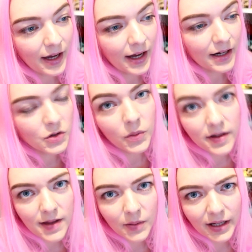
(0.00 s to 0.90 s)
And I don't want
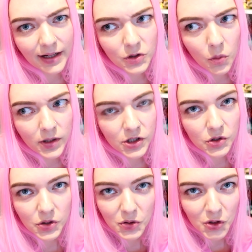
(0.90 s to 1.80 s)
to sound like I don't want to
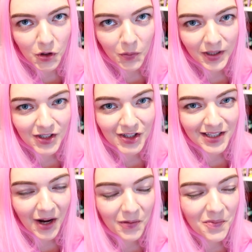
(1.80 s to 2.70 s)
do YouTube. It's
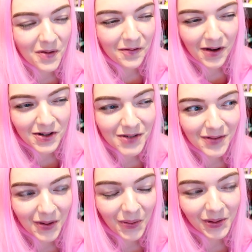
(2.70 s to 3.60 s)
just I would prefer to
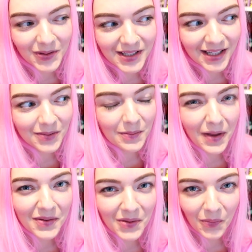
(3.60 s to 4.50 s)
record on the days when
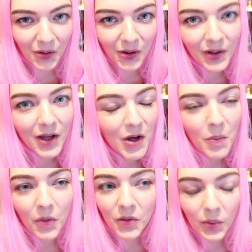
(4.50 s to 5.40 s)
Matthew's at work.
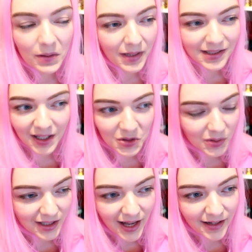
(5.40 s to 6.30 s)
But the way my
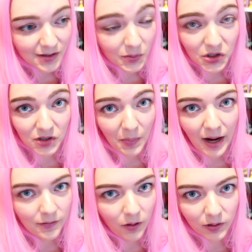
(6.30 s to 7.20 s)
schedule landed, which is
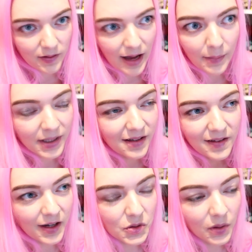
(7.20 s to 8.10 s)
my fault because I made the
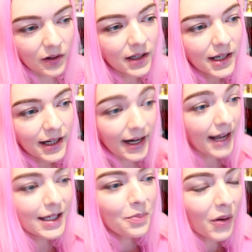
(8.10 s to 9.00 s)
schedule. And I
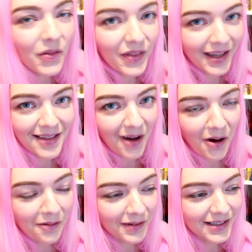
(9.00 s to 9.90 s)
keep putting things
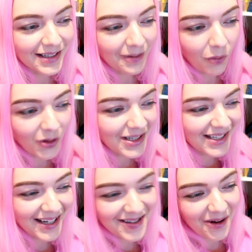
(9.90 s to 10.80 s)
off and wanting
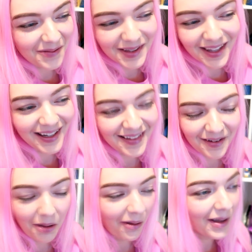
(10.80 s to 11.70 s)
days off and things.
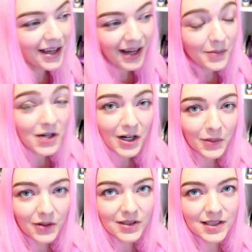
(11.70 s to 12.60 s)
And I'm
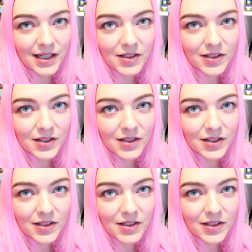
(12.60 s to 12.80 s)
terrible, honestly.